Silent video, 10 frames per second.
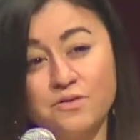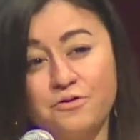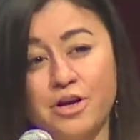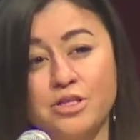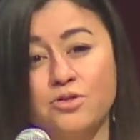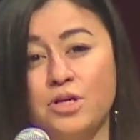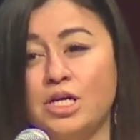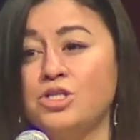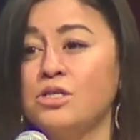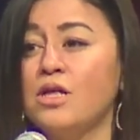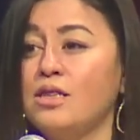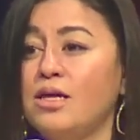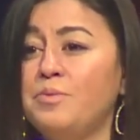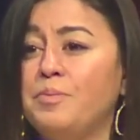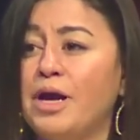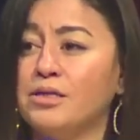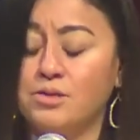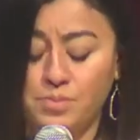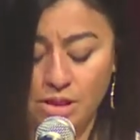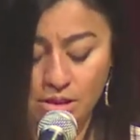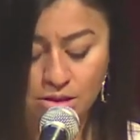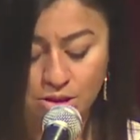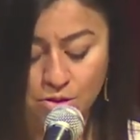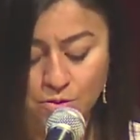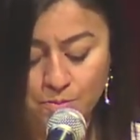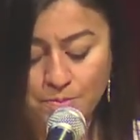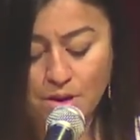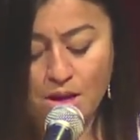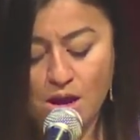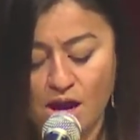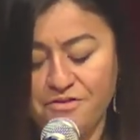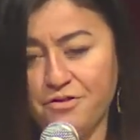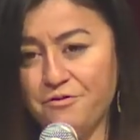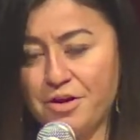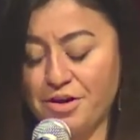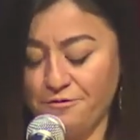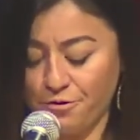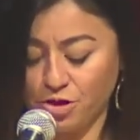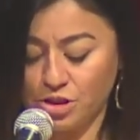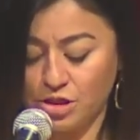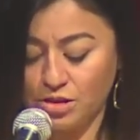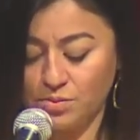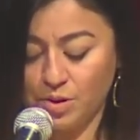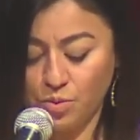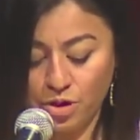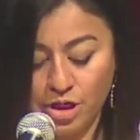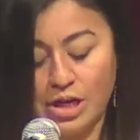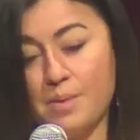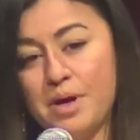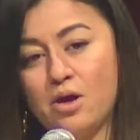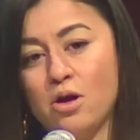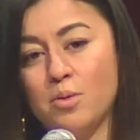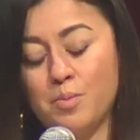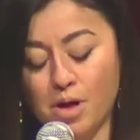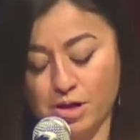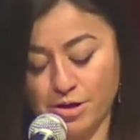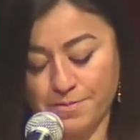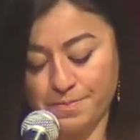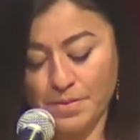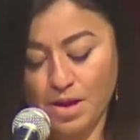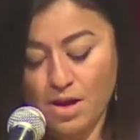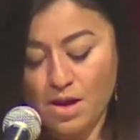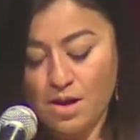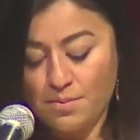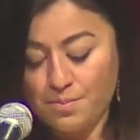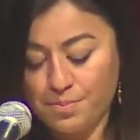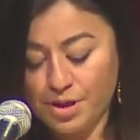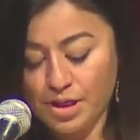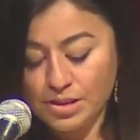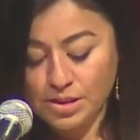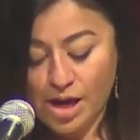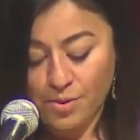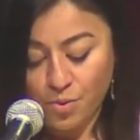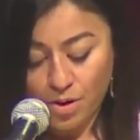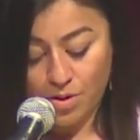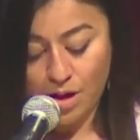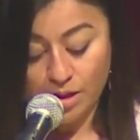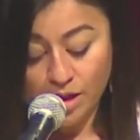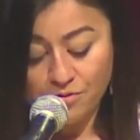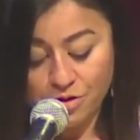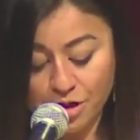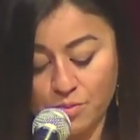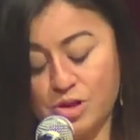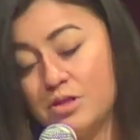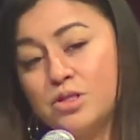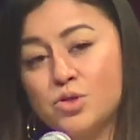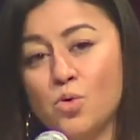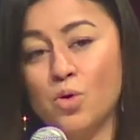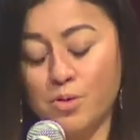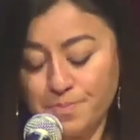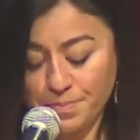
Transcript: for education that led me back to PSU. I feel very fortunate to be working at my alma mater. I love working with a school